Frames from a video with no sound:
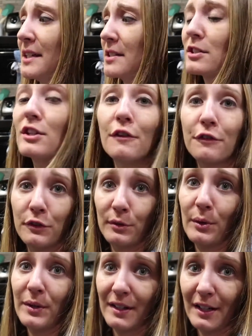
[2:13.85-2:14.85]
stuff
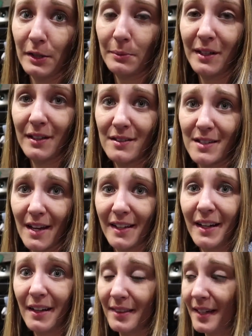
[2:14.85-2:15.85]
thrown in here because I
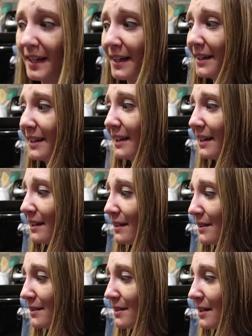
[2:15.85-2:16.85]
got that
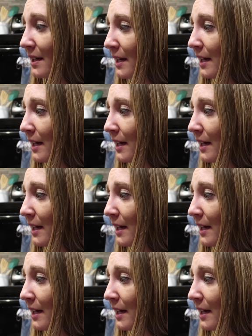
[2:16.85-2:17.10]
and